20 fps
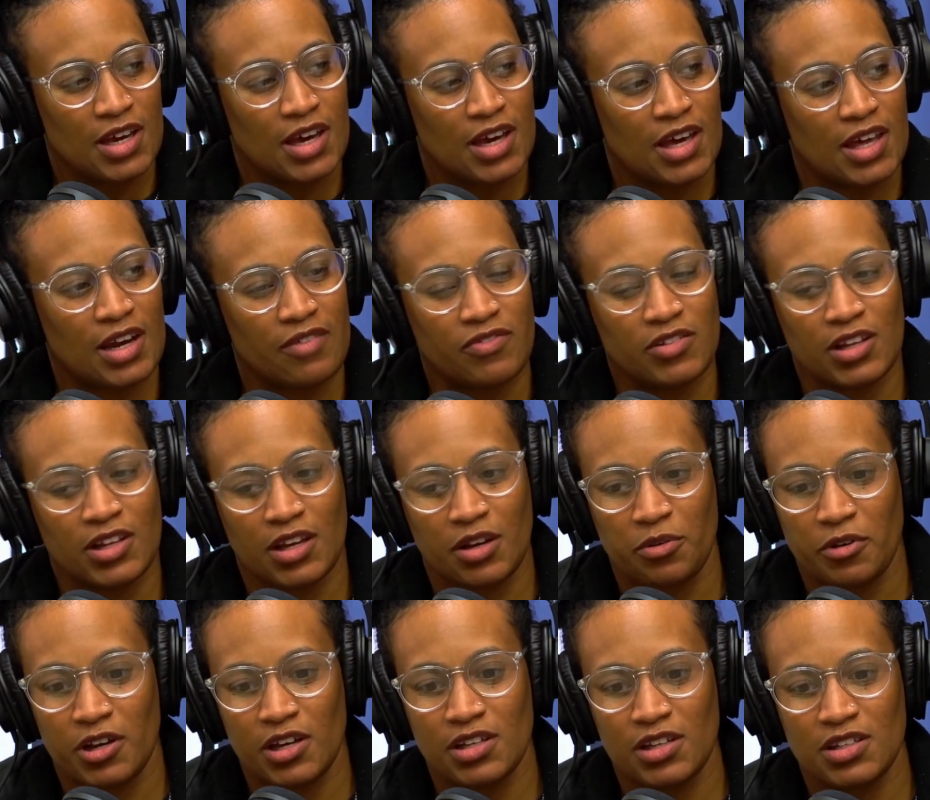And I feel like
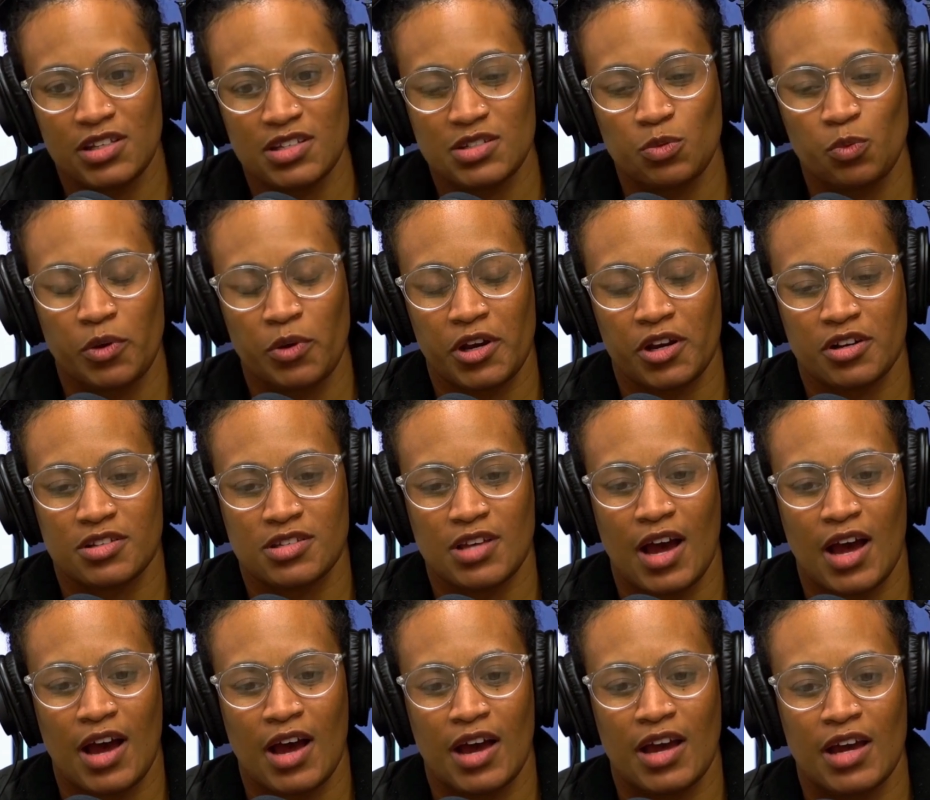we're in this weird
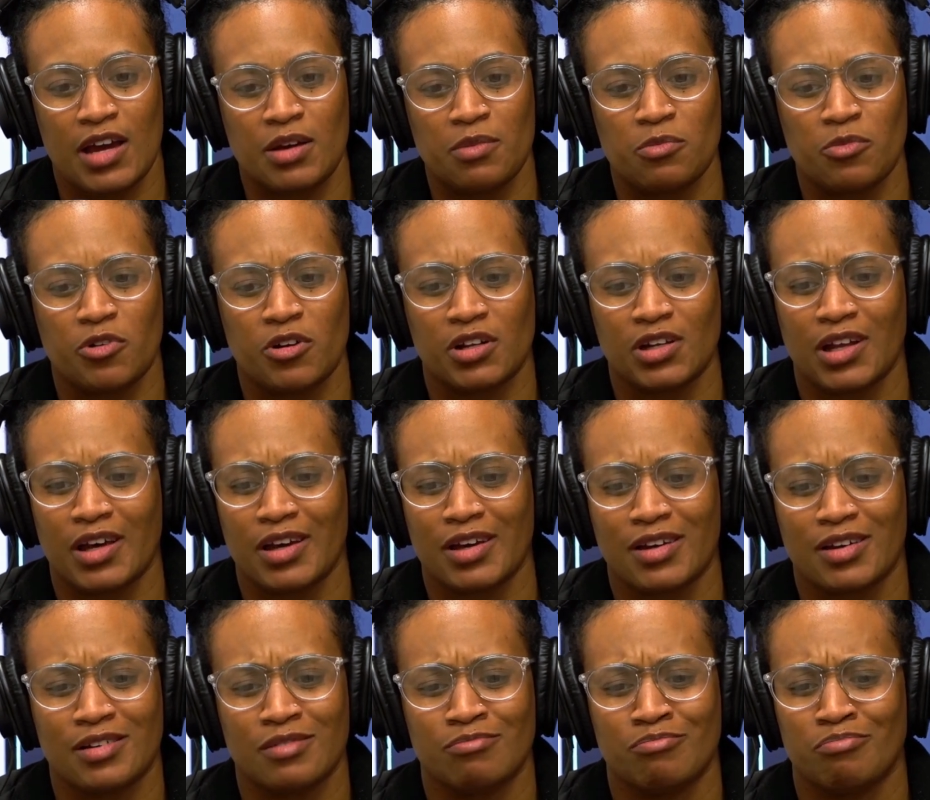time where
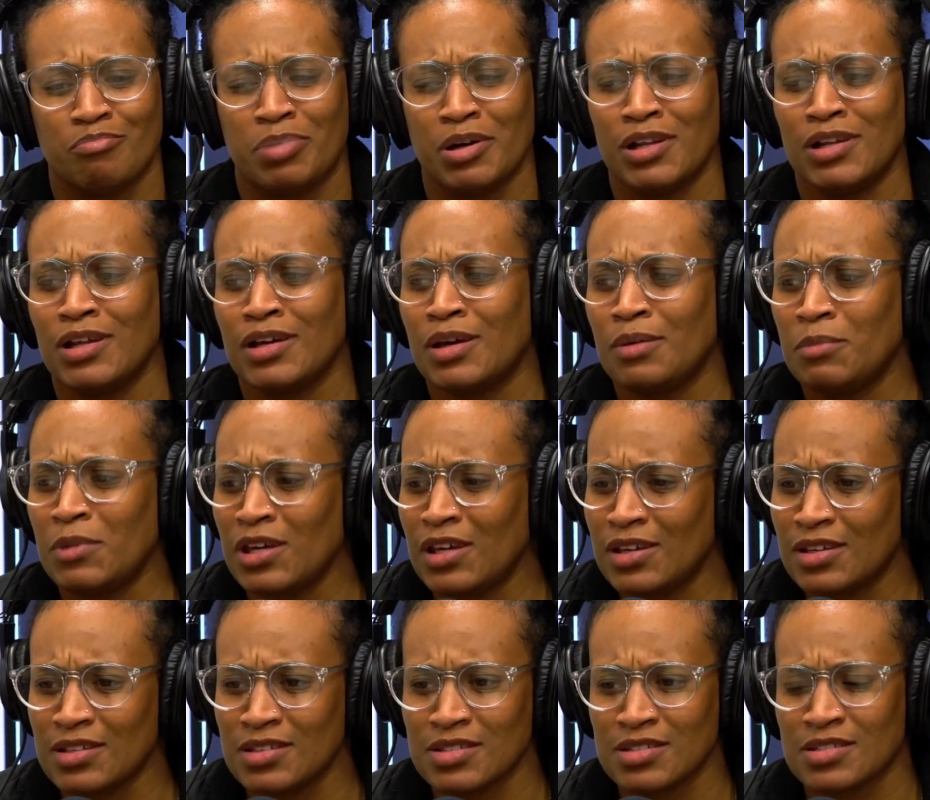like
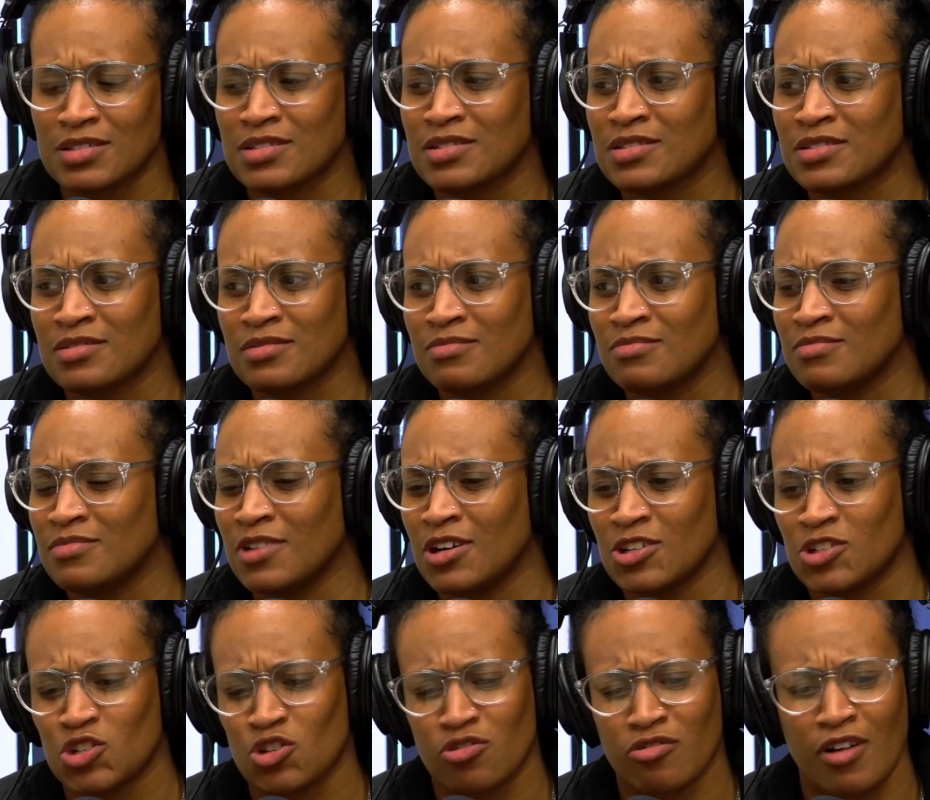polygamy is a
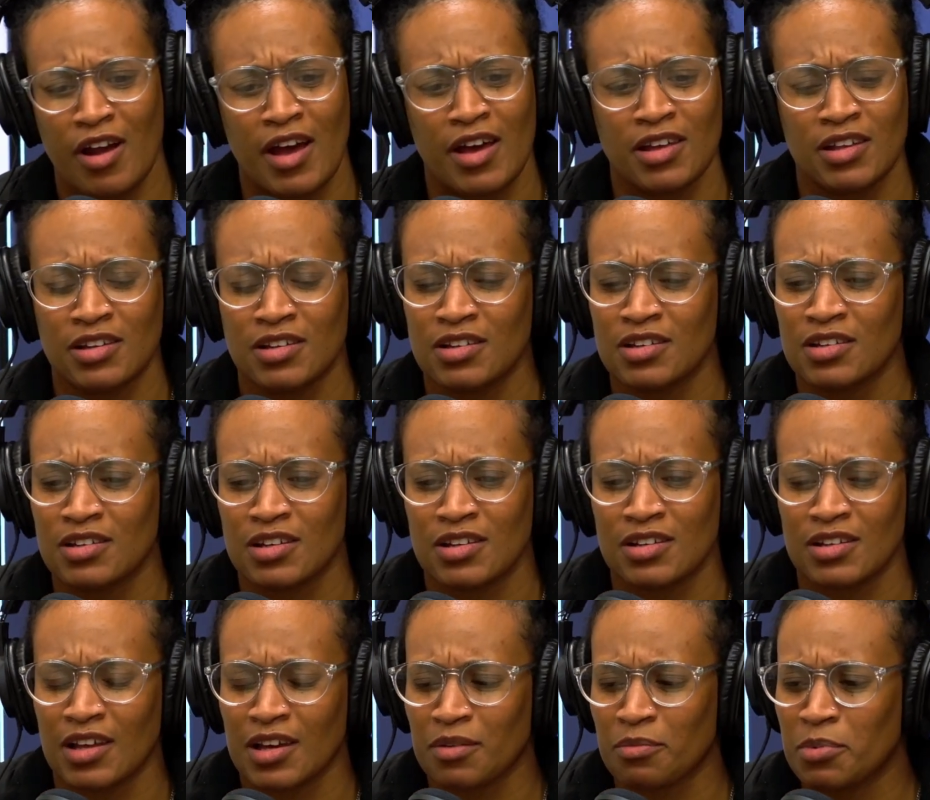trend,
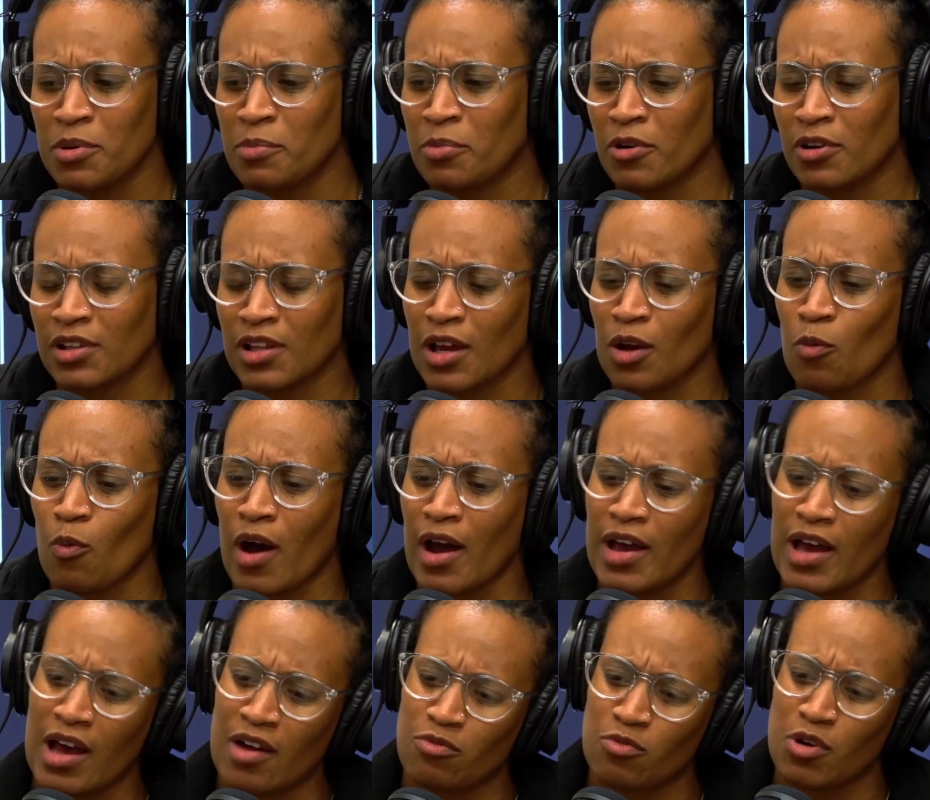and like people are like, why
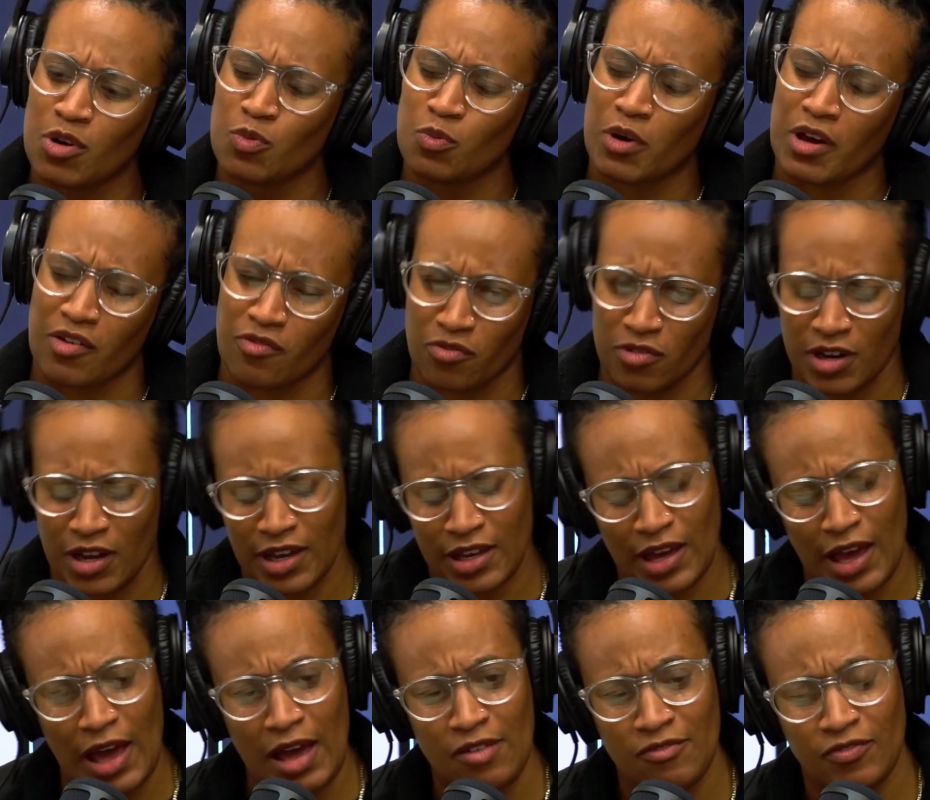have one wife when I
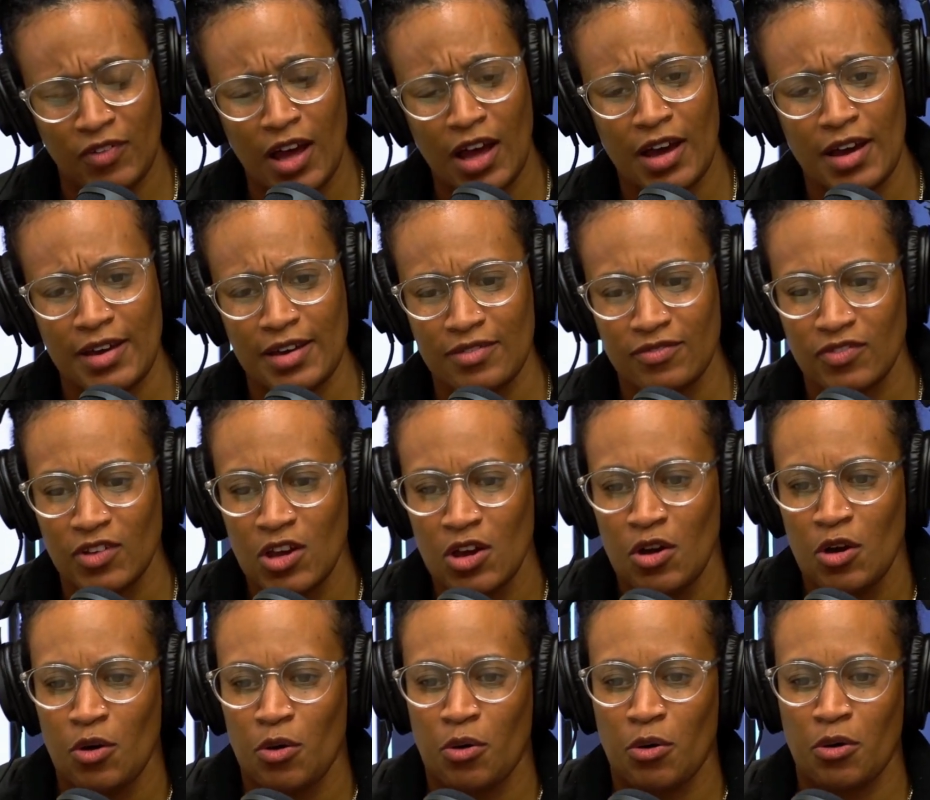can have
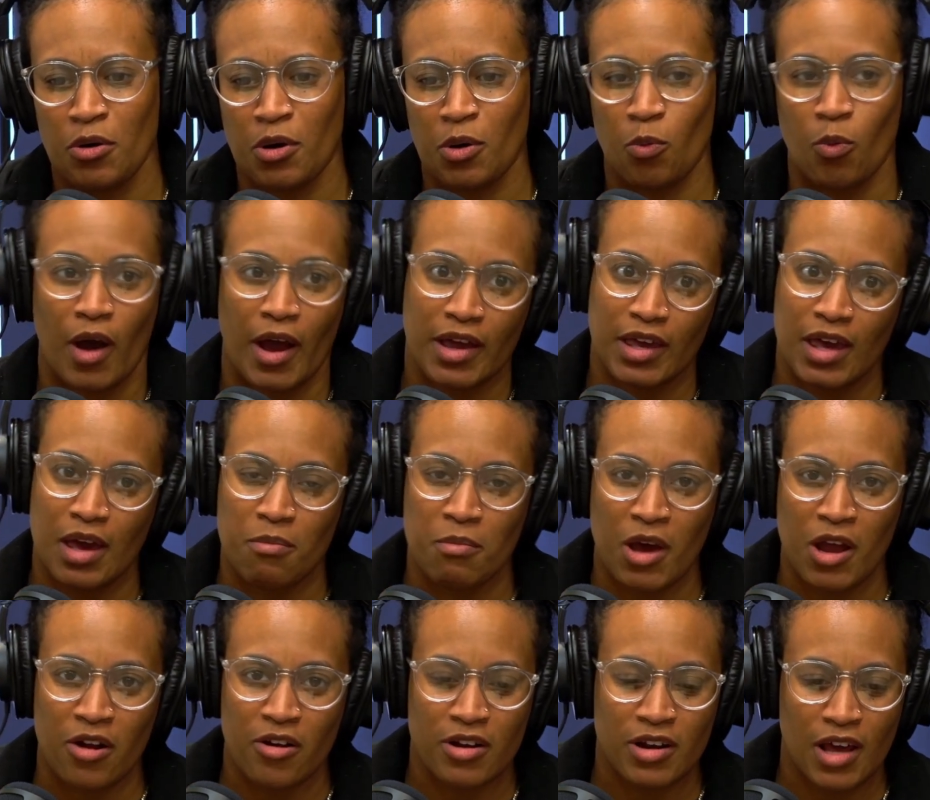5? Or why get
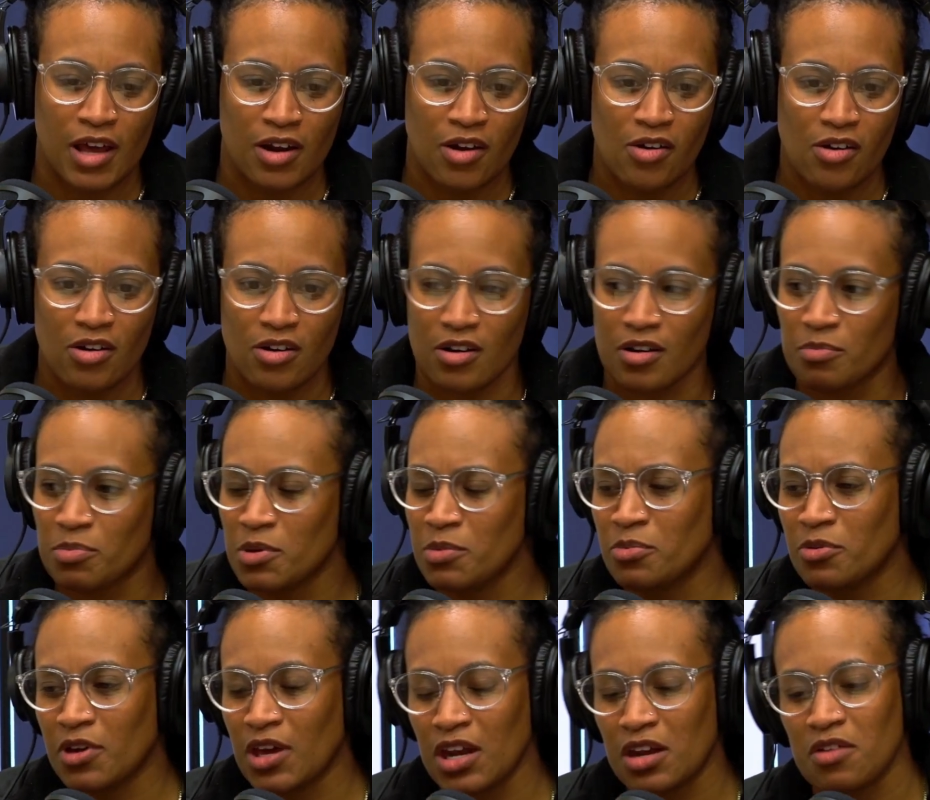married at all?
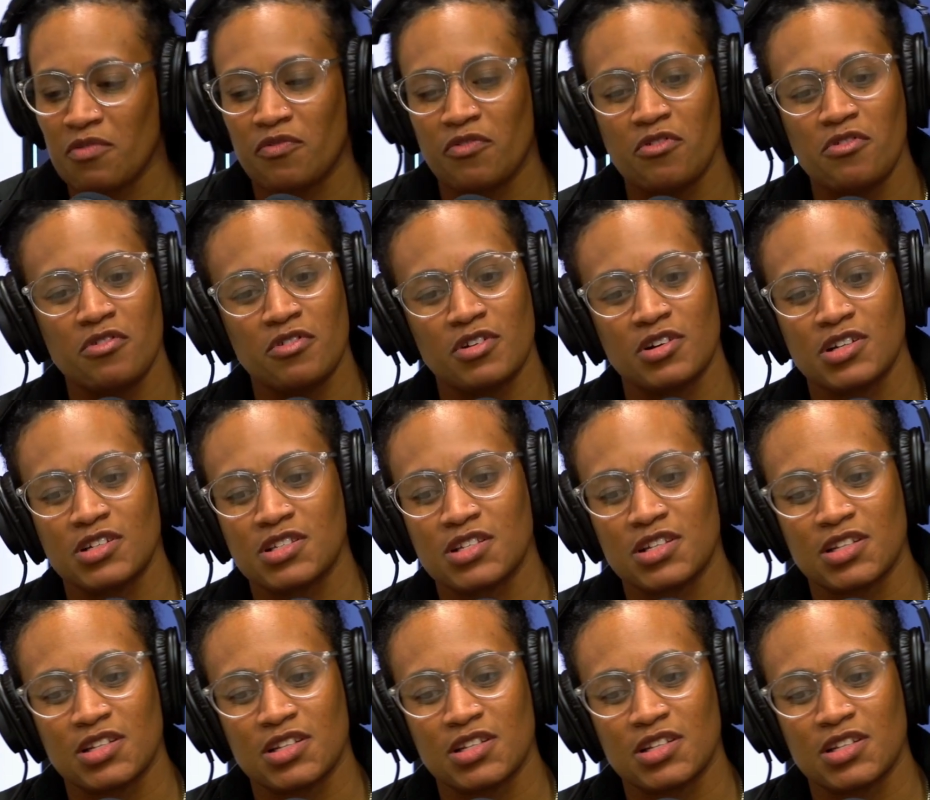People get divorced.